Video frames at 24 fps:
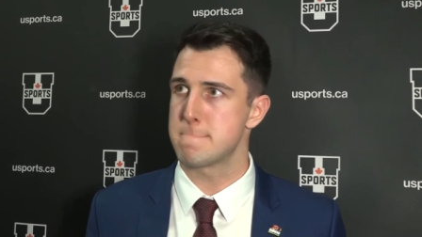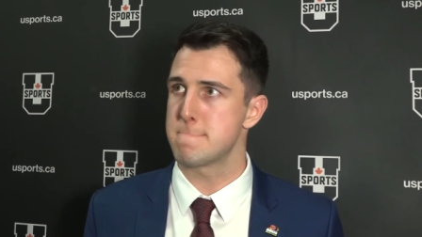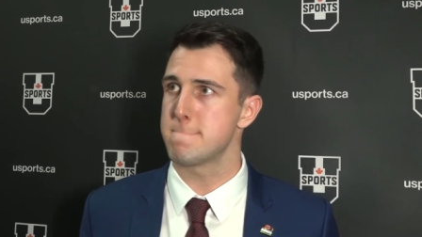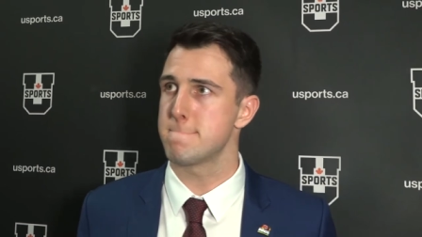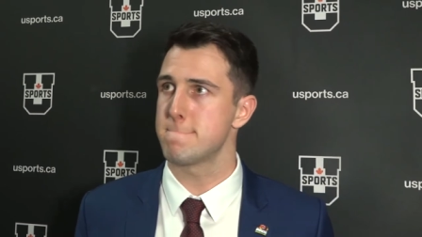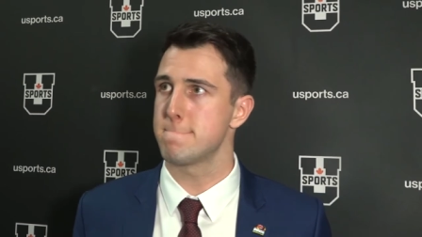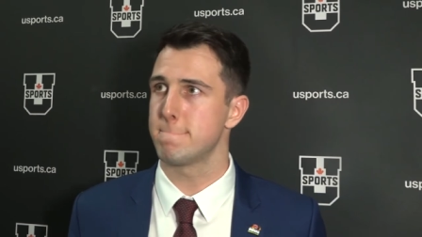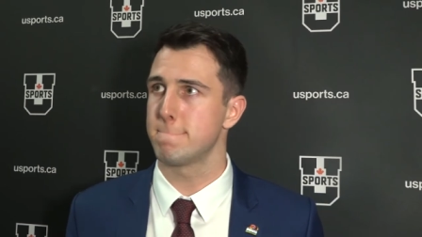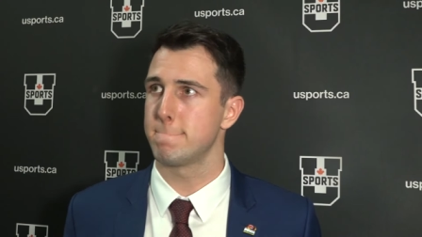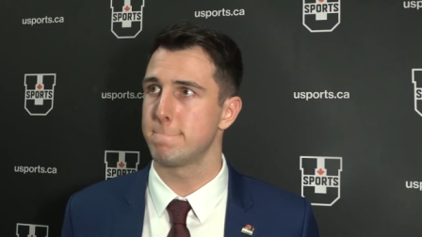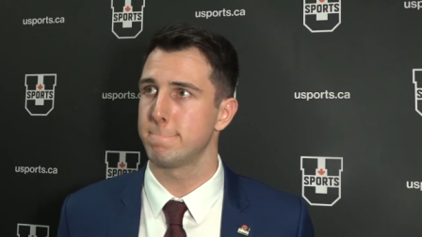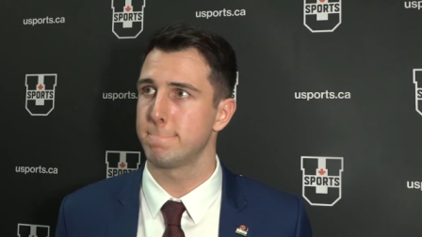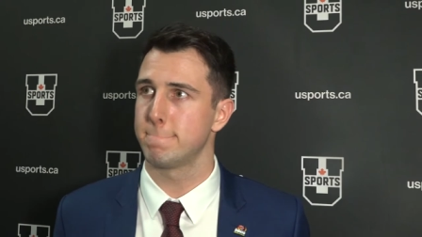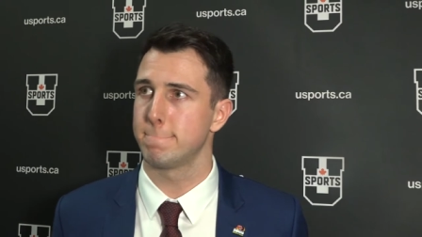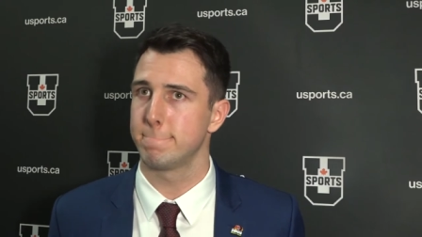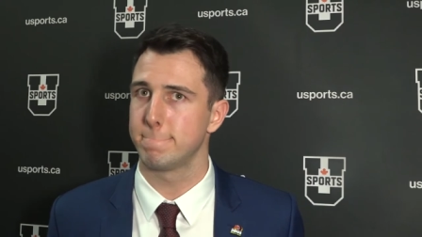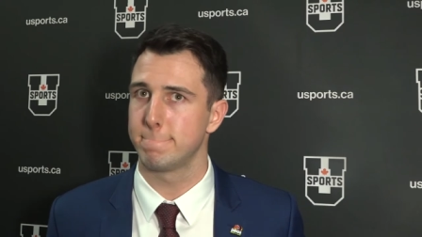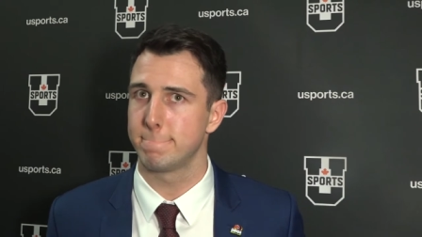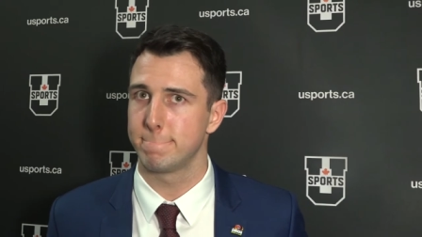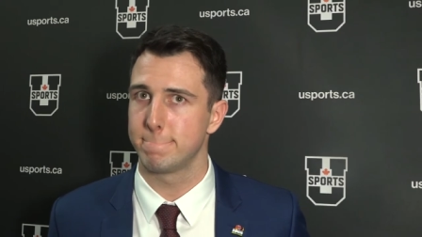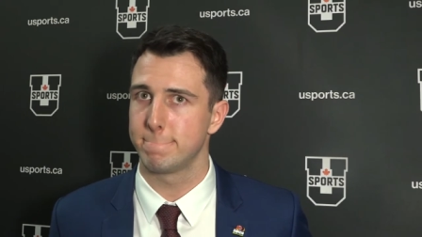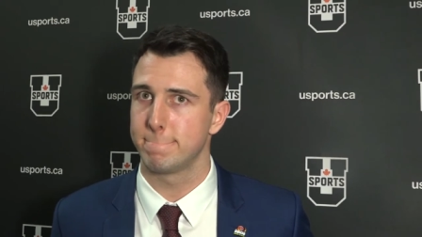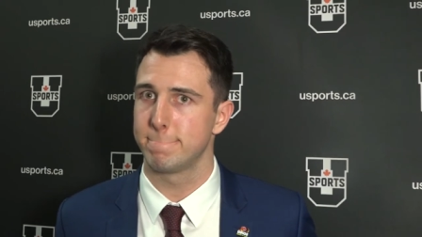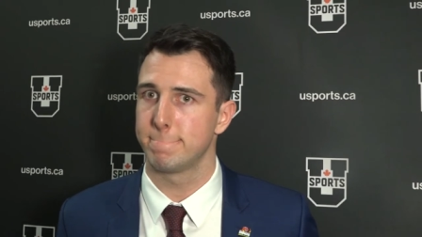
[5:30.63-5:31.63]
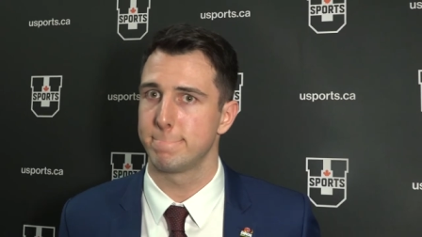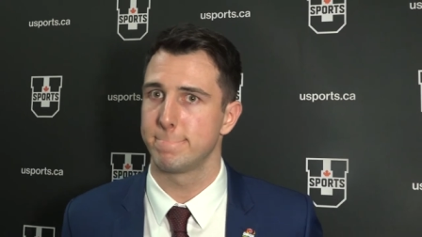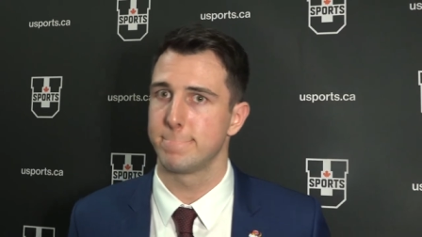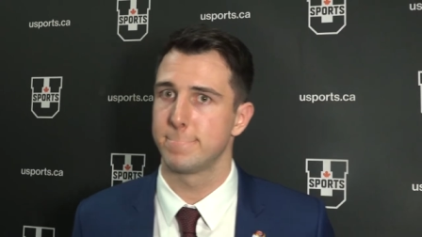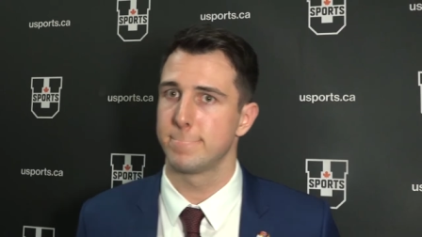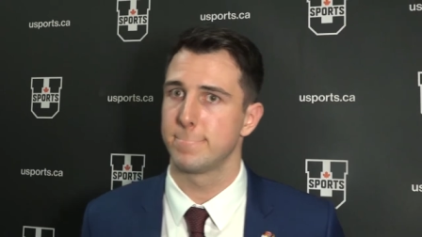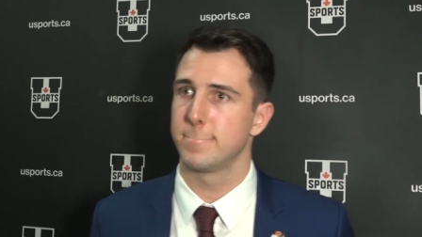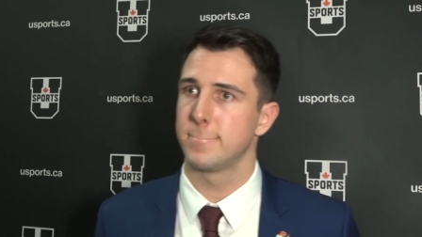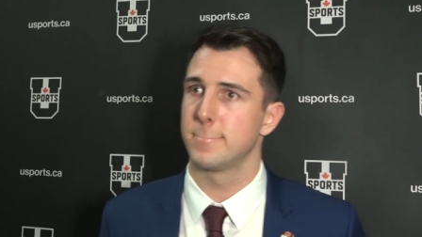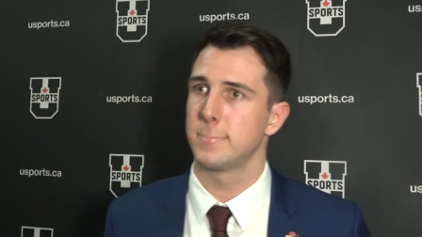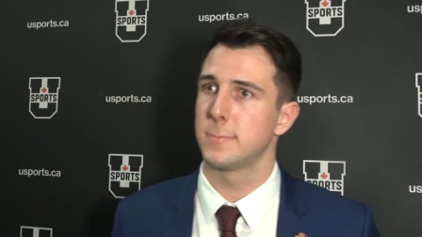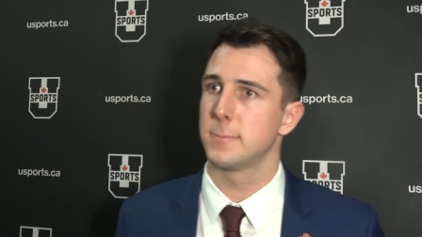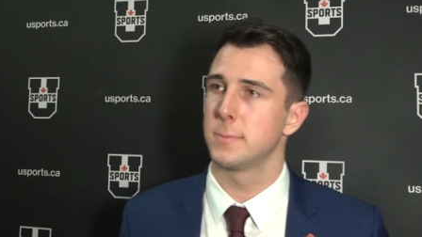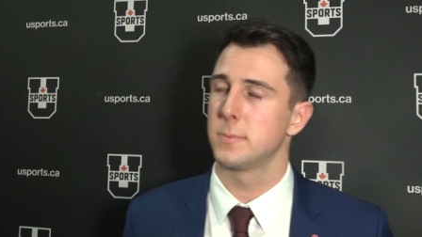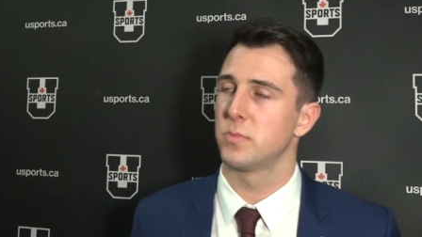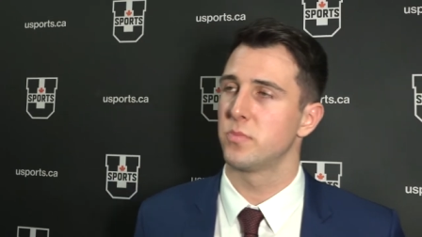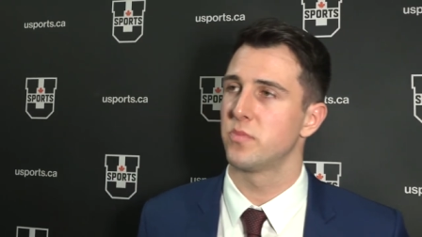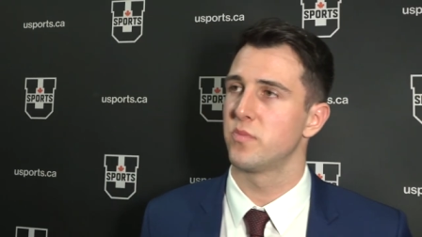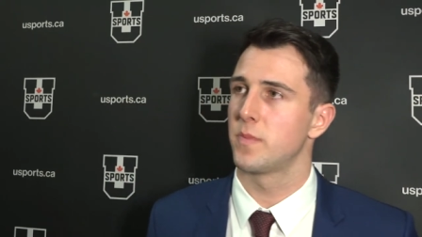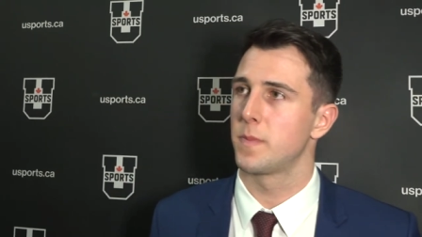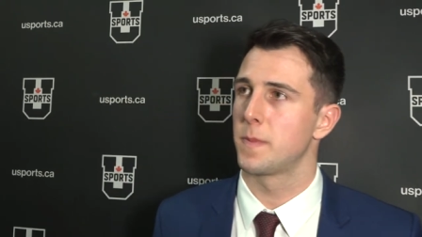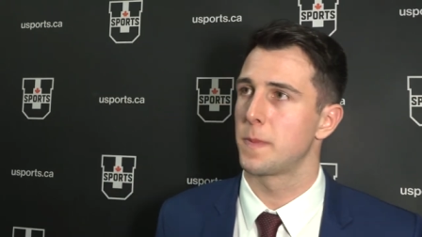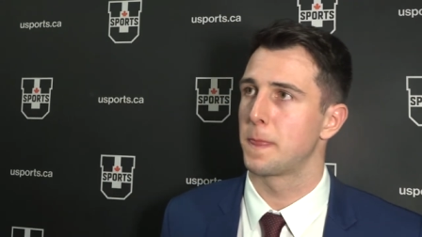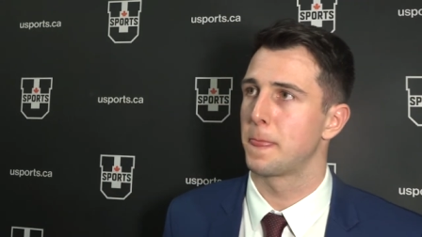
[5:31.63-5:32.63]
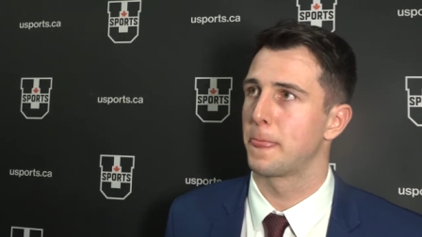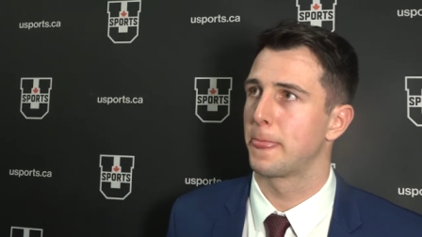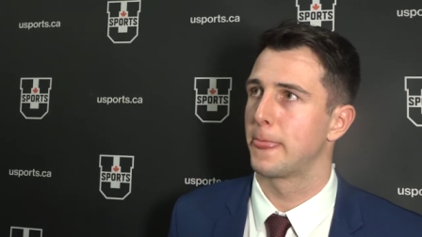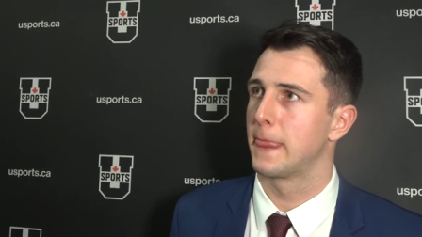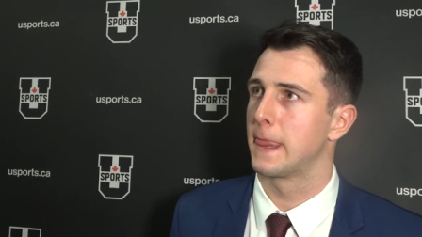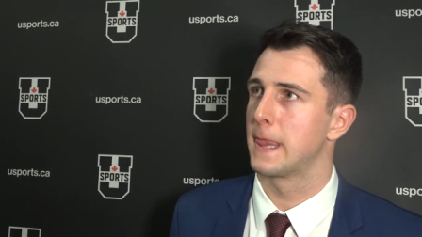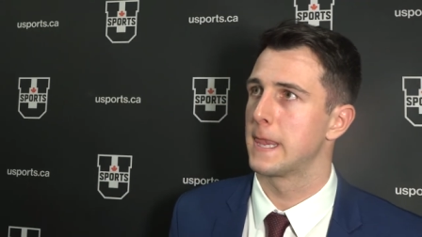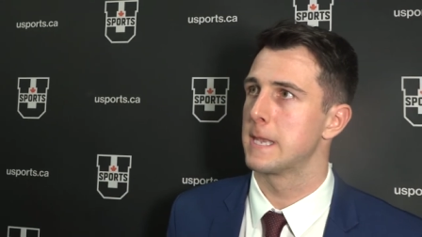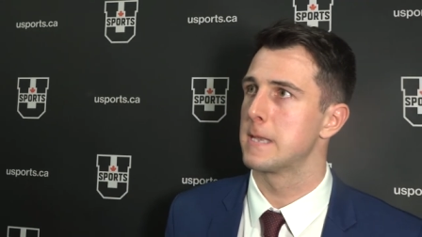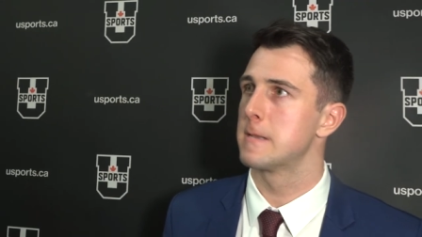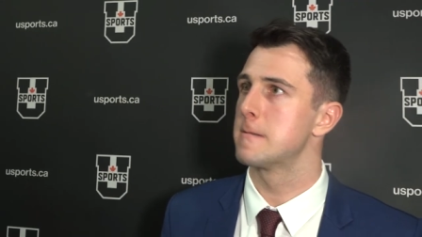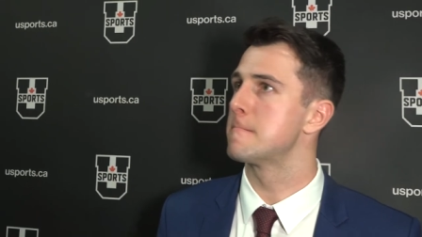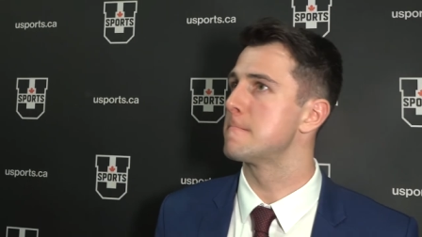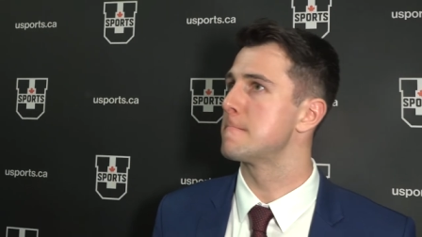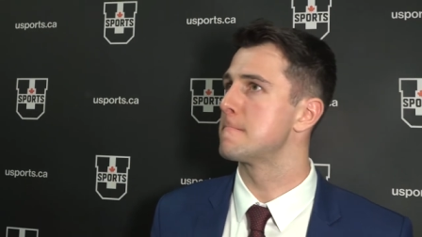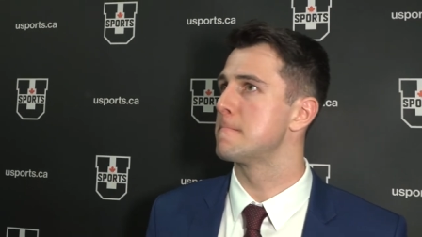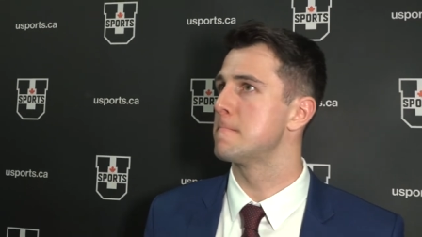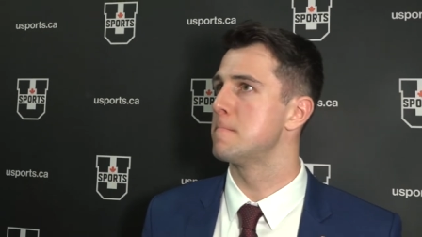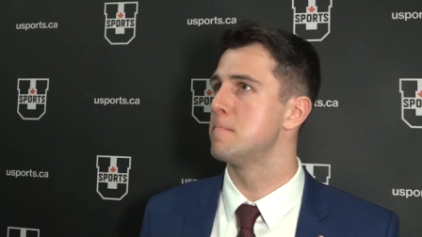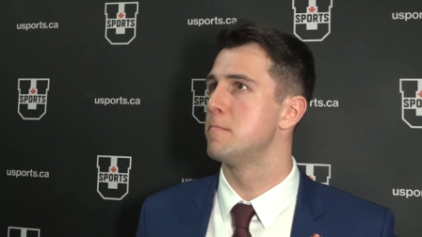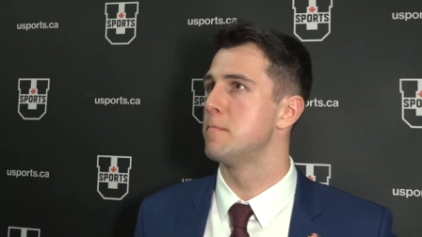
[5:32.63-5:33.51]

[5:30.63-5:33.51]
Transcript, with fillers: And is there a motivation, like